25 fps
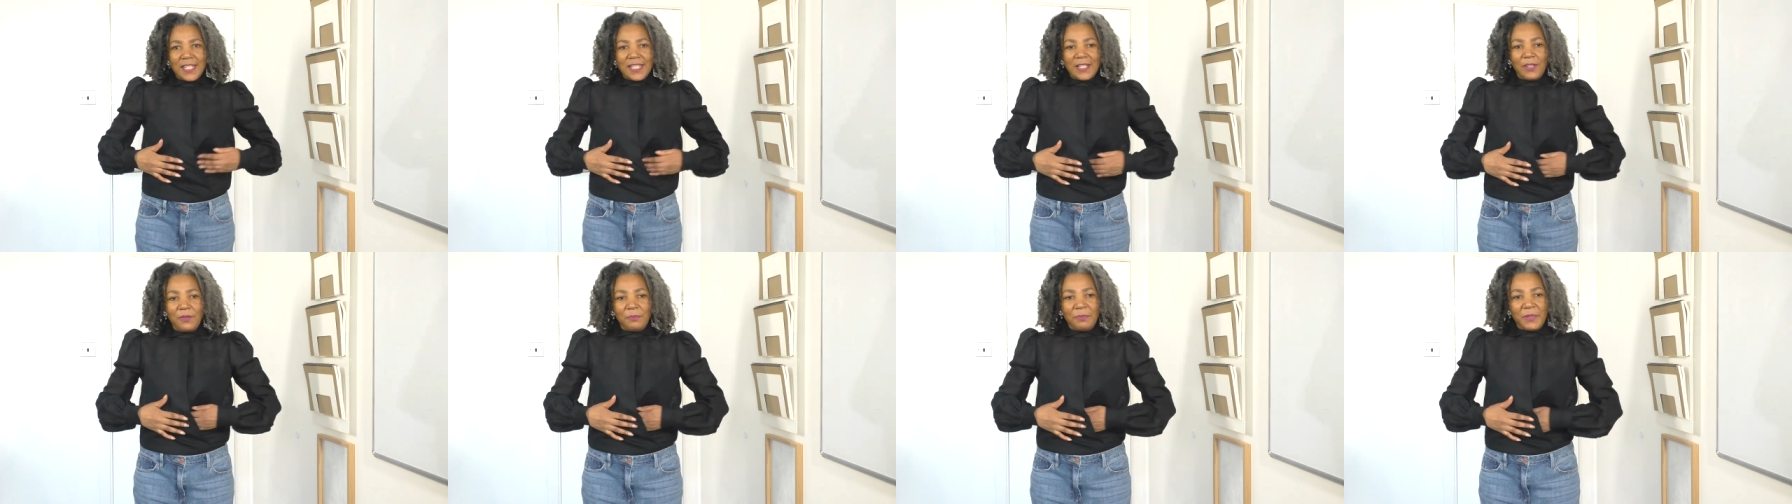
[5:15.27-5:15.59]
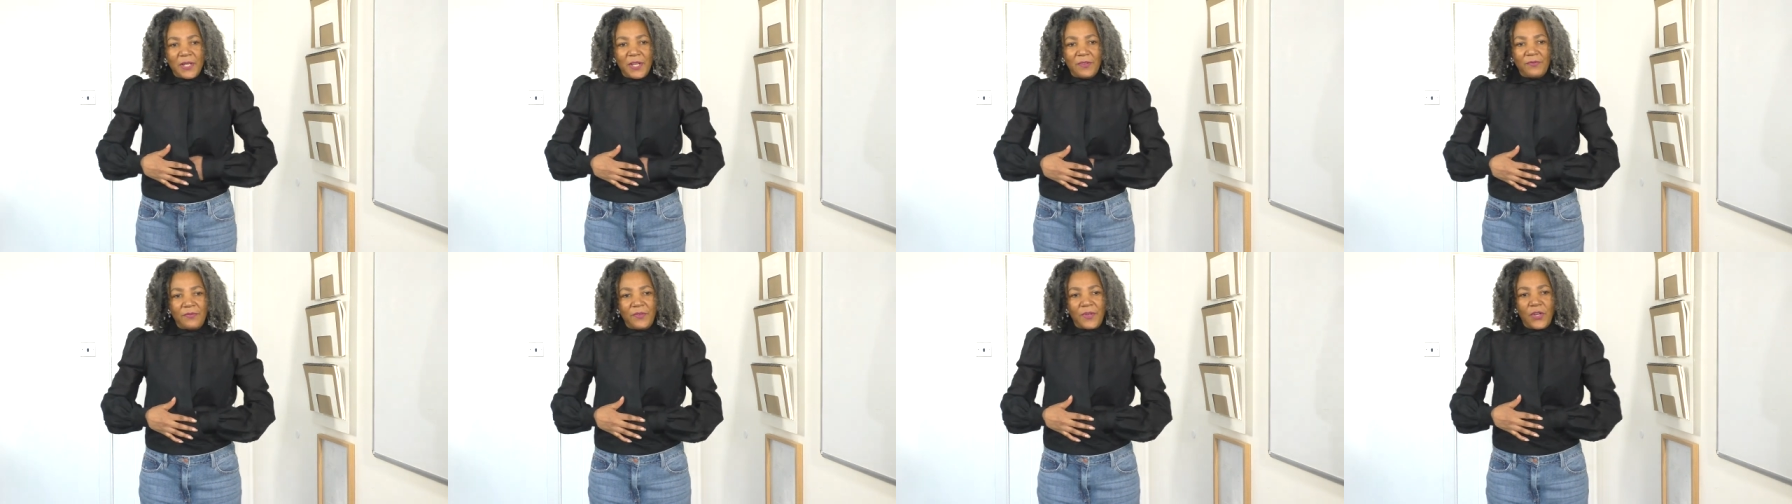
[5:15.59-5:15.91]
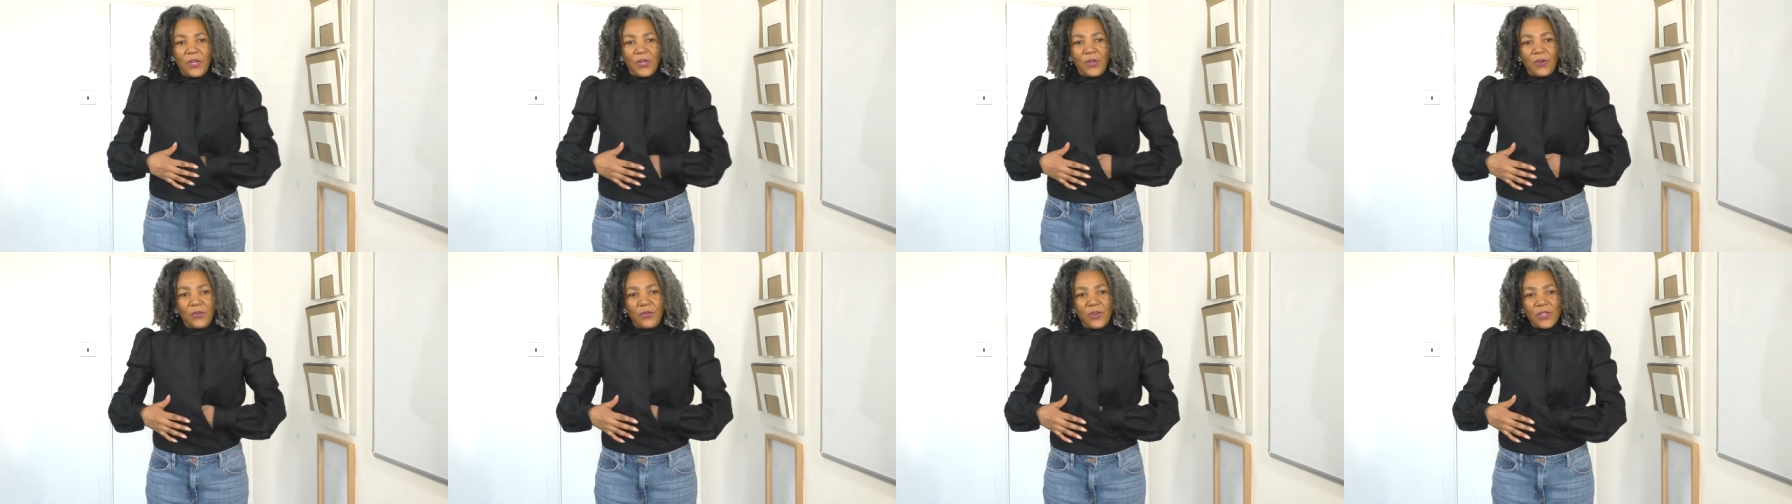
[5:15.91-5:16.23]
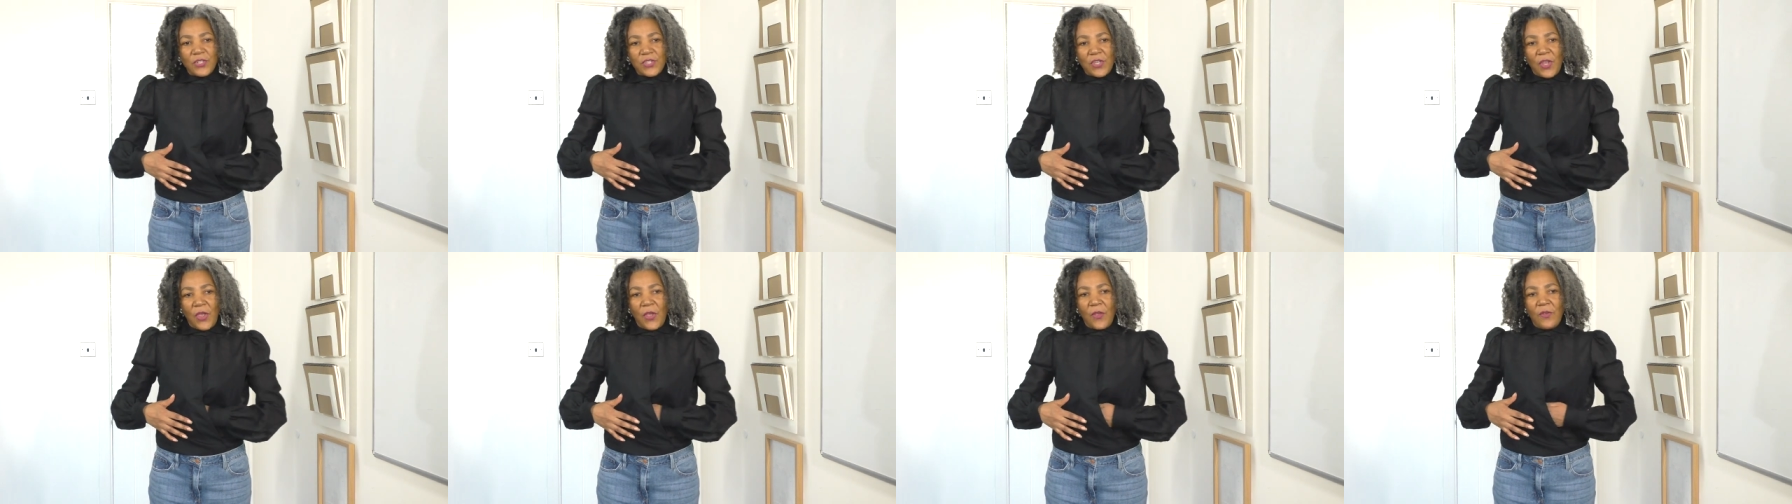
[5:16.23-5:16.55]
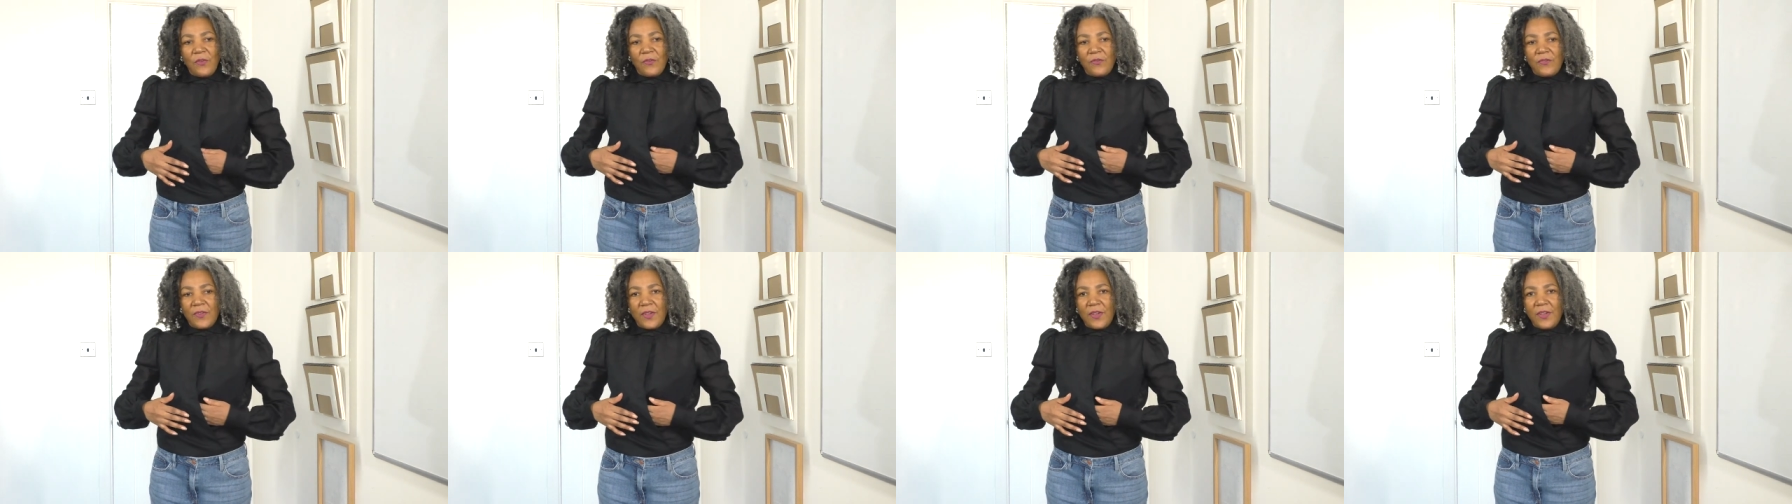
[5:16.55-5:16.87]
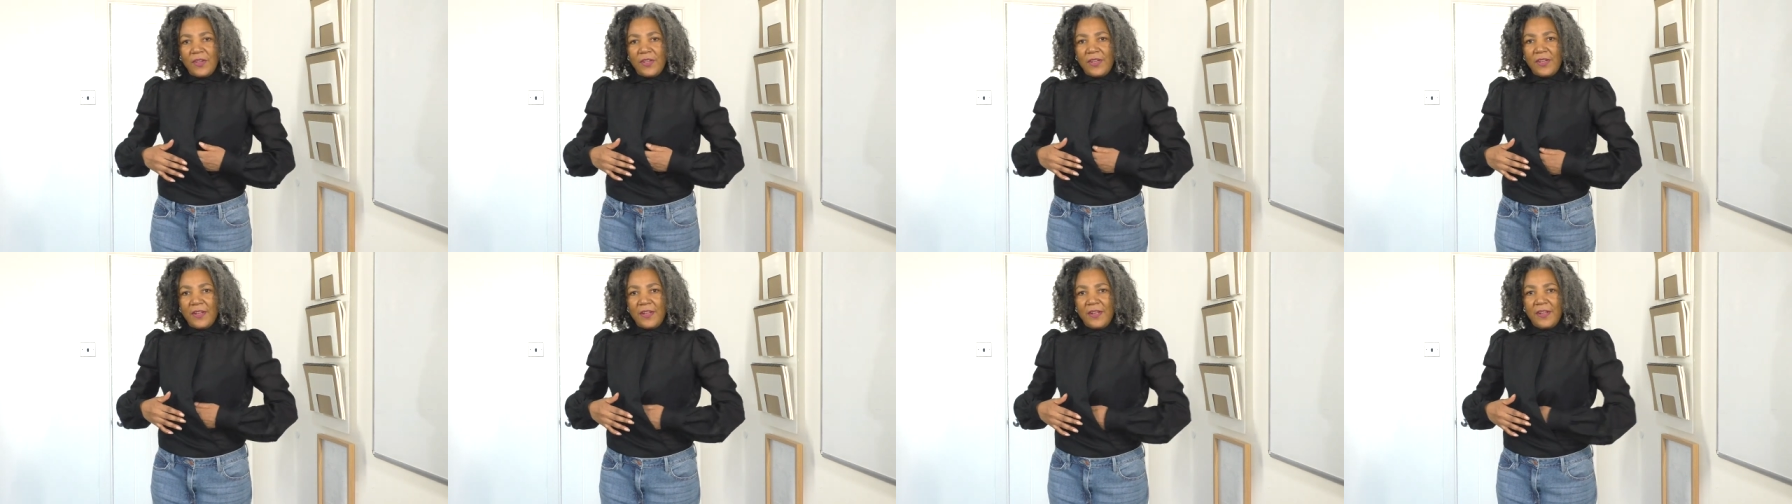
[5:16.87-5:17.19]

little bit of a crossover